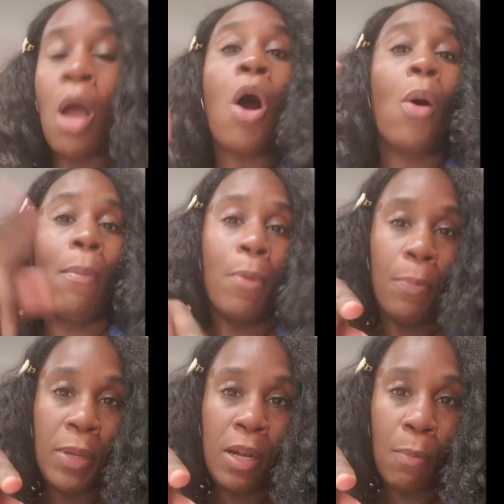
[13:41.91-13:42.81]
Oh, I
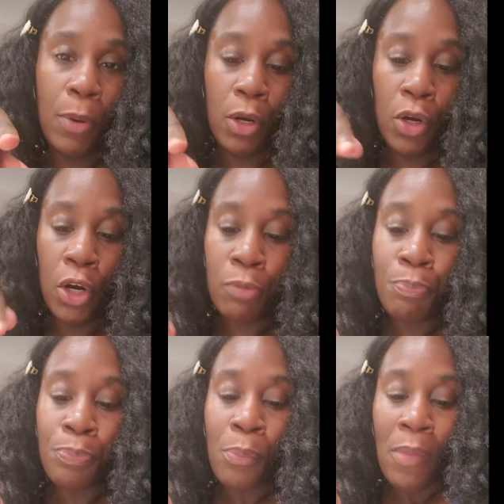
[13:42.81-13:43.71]
put peanut butter
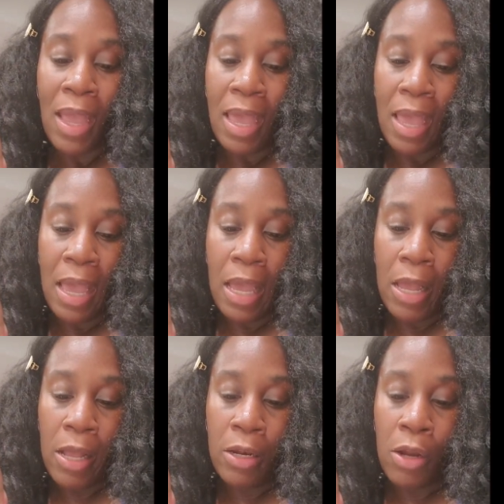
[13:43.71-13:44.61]

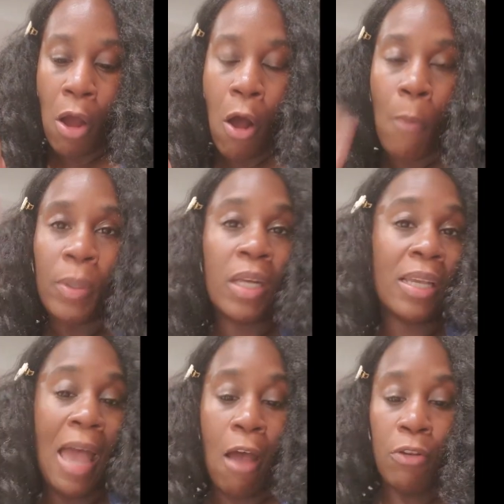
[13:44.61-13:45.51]
and um,
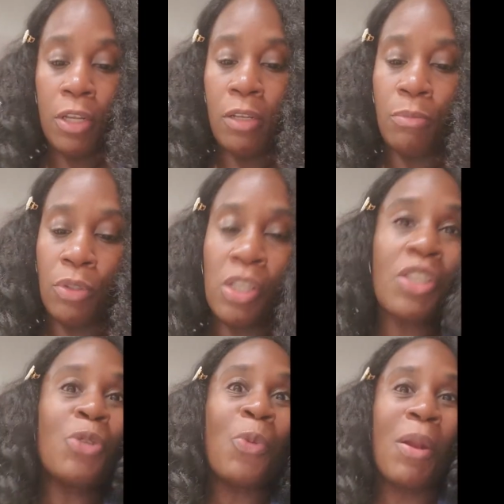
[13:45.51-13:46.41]
cacao nibs.
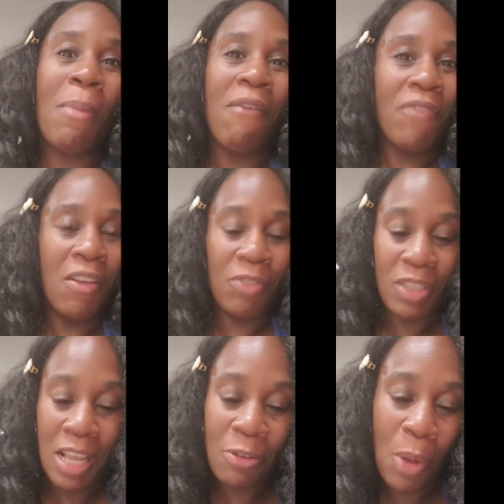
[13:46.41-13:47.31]
This is one of my
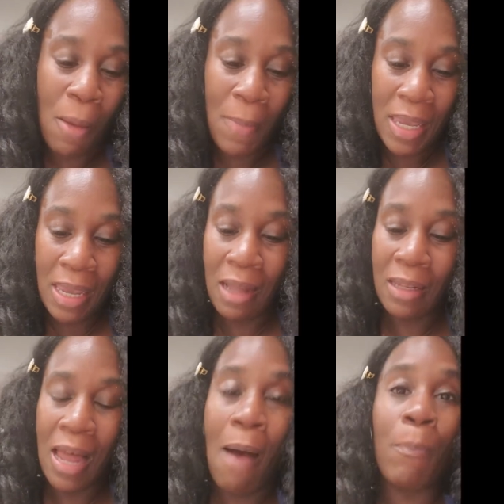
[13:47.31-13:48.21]
favorites. That's why I make it a
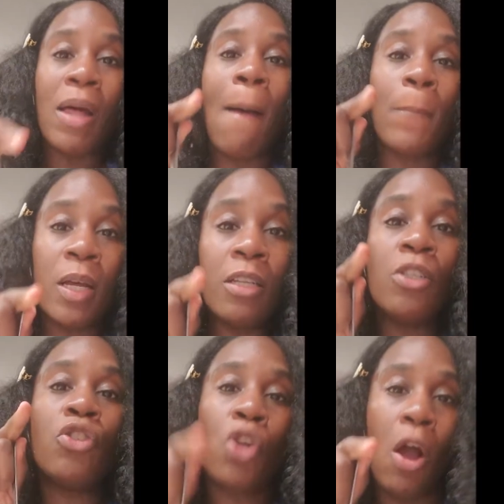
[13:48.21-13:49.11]
lot. But I'm going
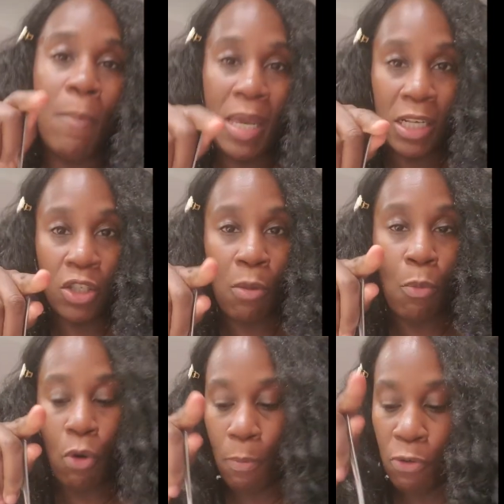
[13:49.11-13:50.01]
to start making some
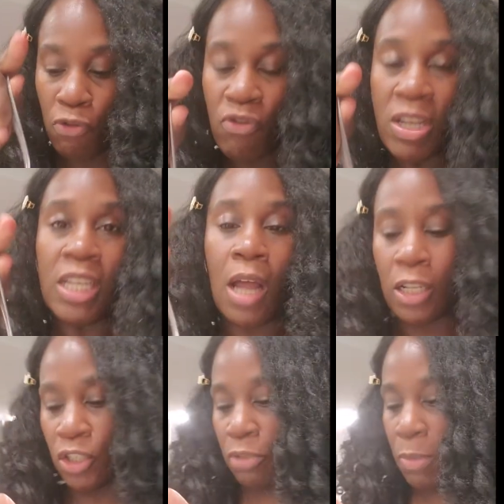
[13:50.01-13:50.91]
more green. I
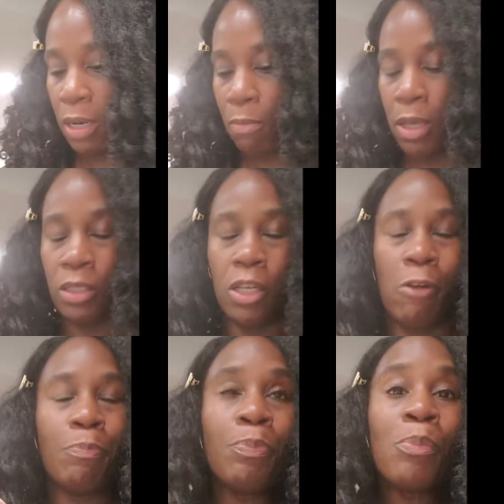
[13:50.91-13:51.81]
just made a mess here.